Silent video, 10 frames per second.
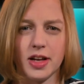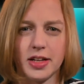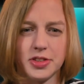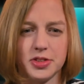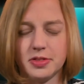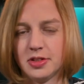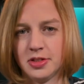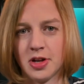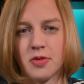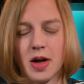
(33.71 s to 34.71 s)
I just
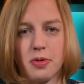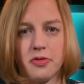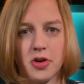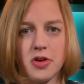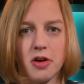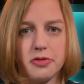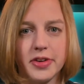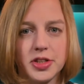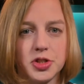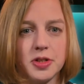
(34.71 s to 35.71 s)
don't. I prefer
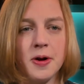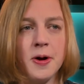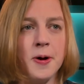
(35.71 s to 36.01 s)
nonfiction.